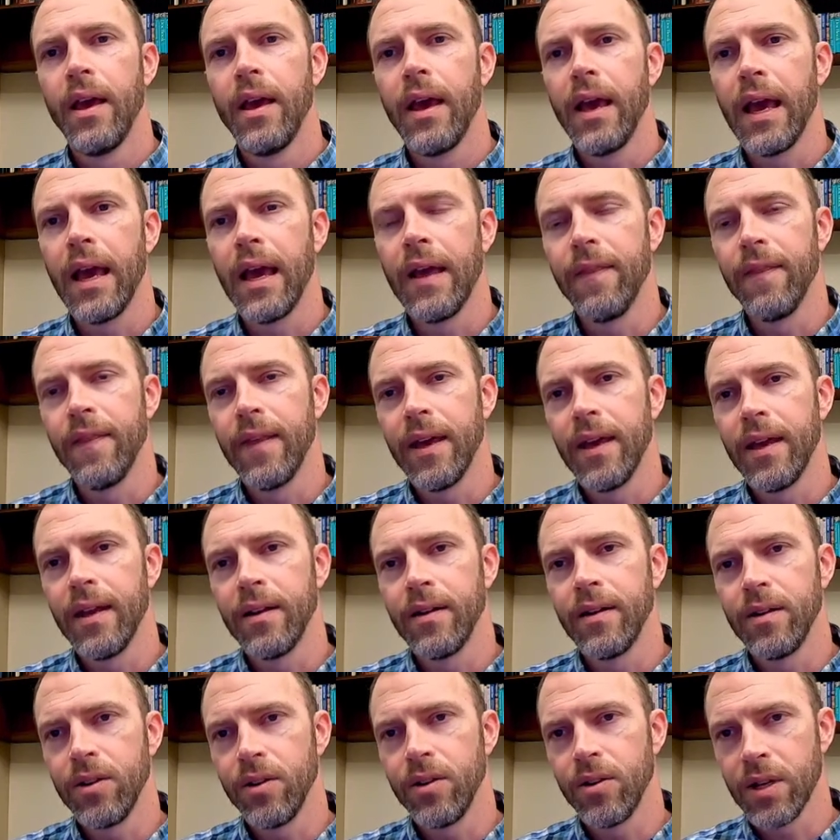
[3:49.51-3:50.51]
And
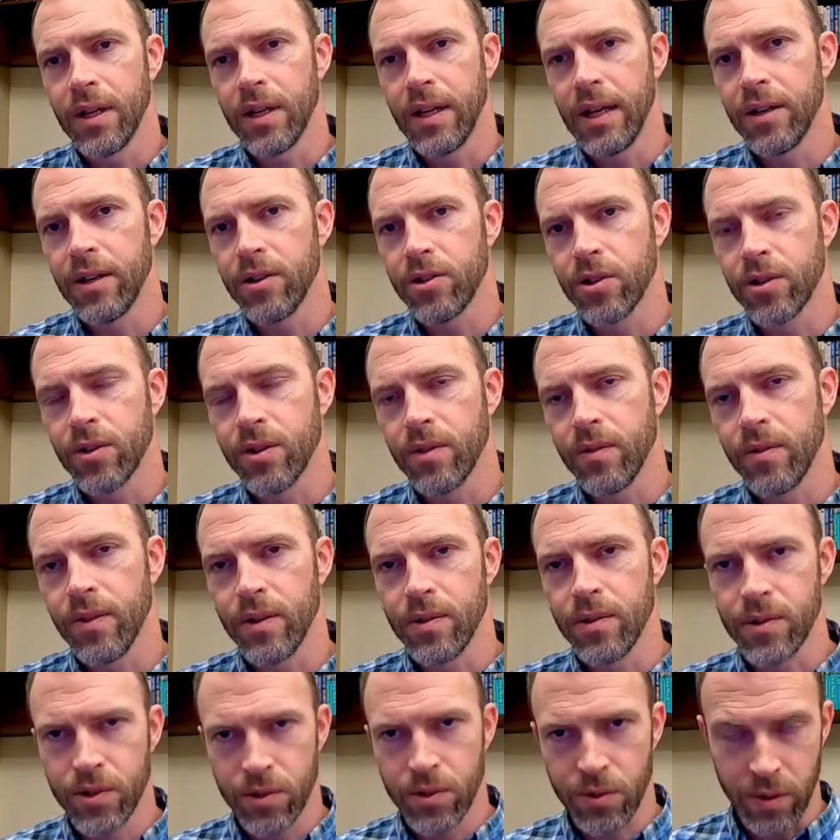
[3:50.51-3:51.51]
then you can enter,
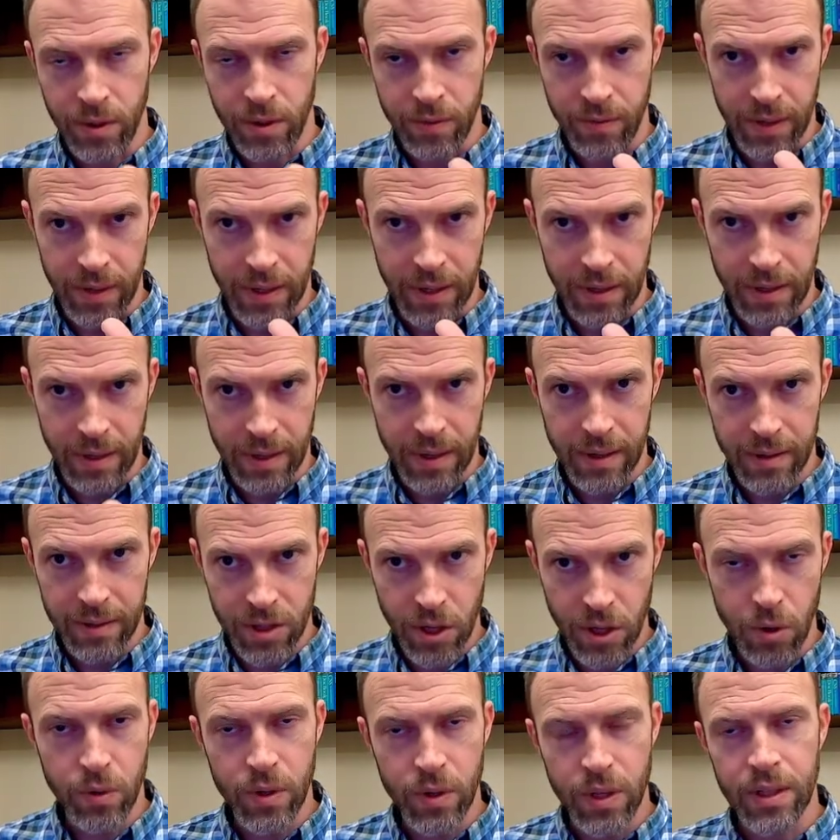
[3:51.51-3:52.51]
there's sort of a
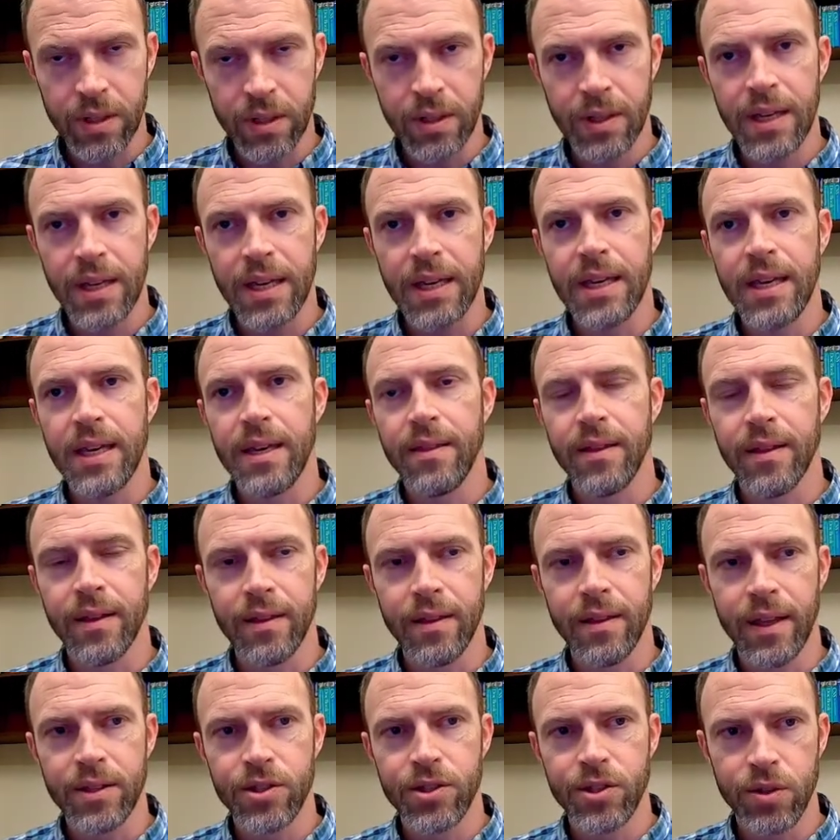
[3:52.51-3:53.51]
token key
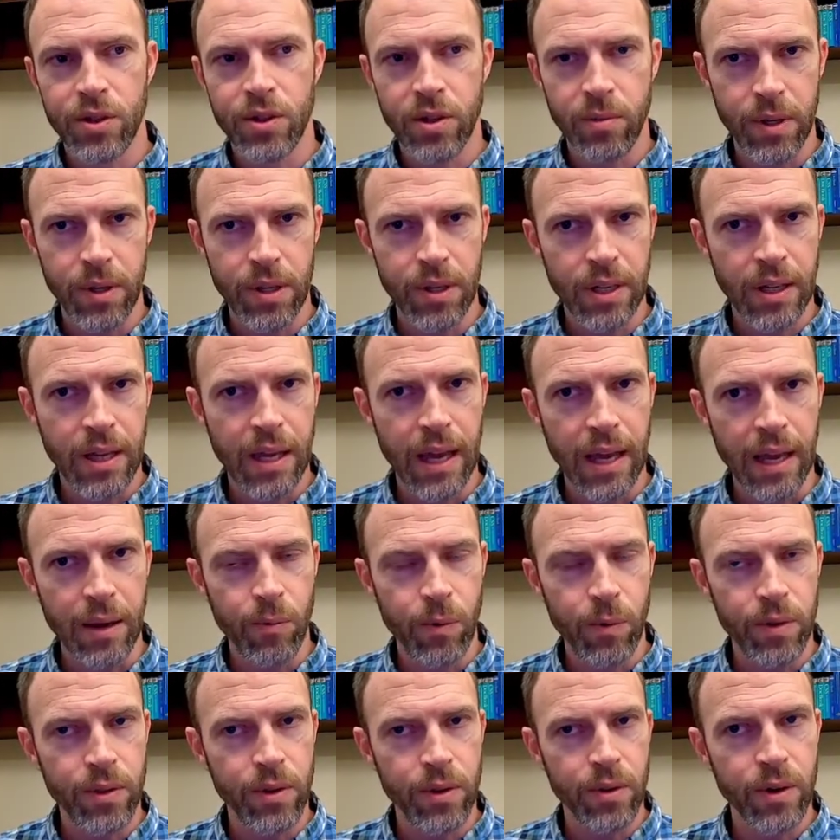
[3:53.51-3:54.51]
that lets you communicate
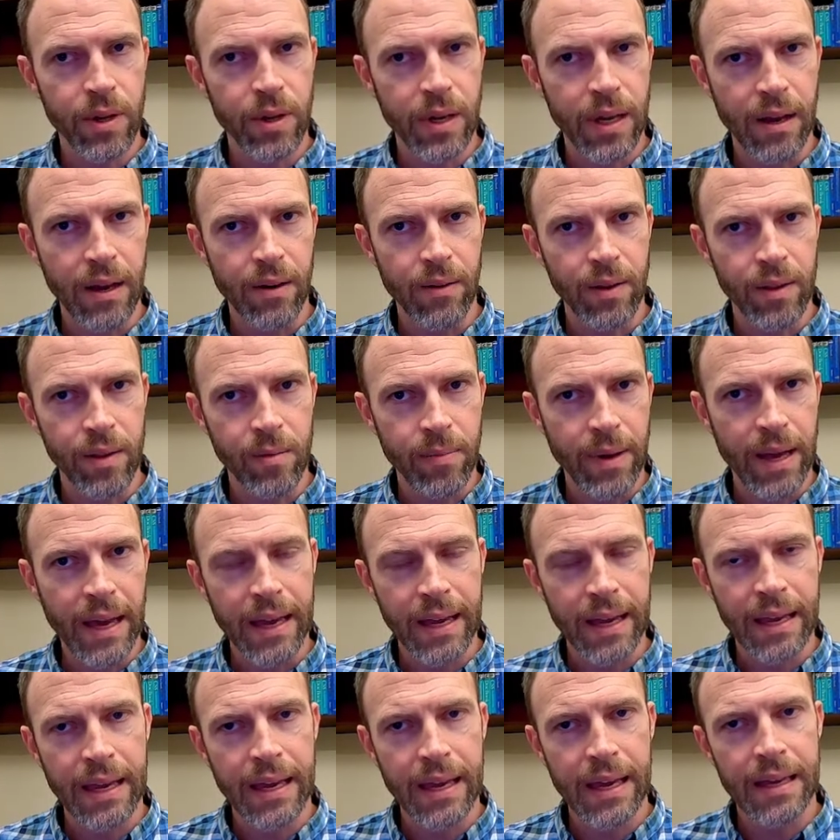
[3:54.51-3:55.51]
with your account on the
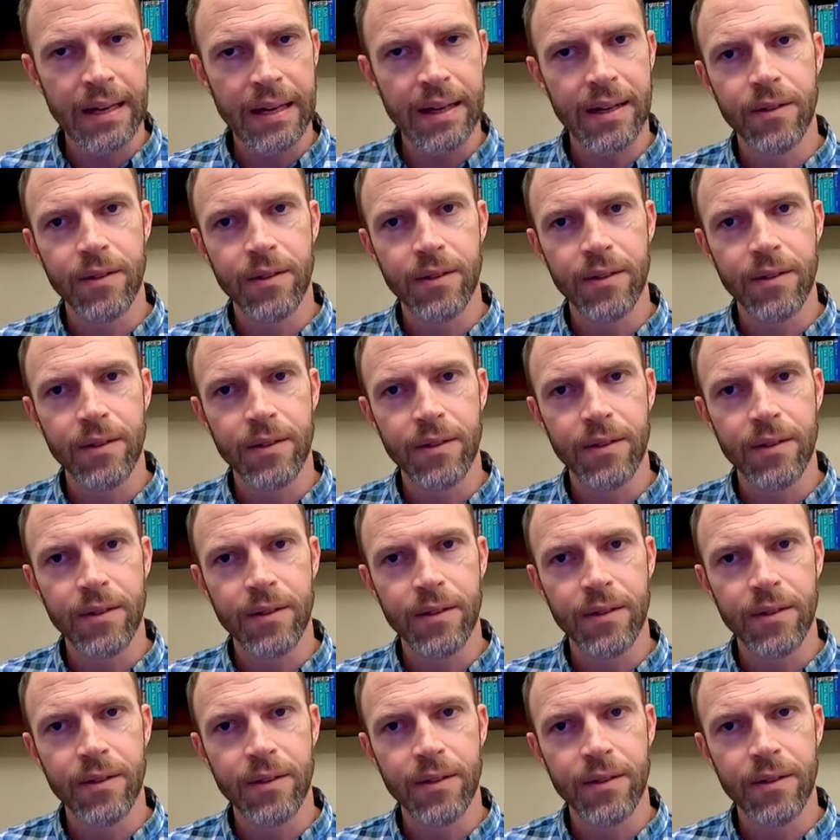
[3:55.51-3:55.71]
back end.